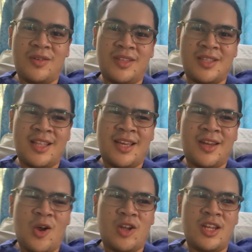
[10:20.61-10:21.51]
It's like
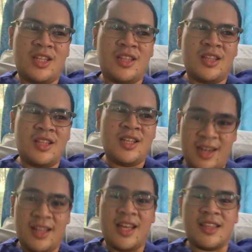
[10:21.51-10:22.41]
an audit,
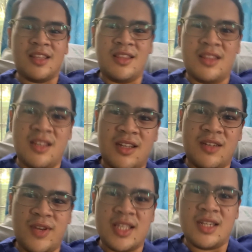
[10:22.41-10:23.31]
and I like that
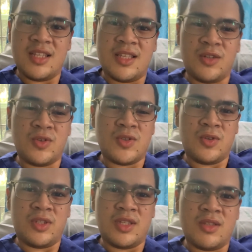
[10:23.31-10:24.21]
the residents and
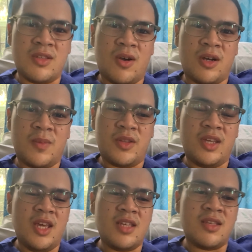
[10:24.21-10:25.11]
consultants talk about
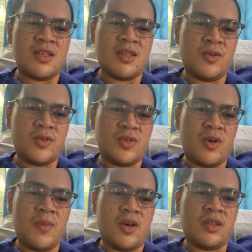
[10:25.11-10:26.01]
the cases and
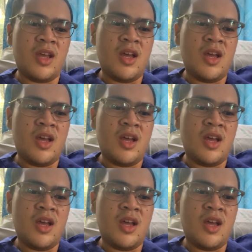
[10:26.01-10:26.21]
also about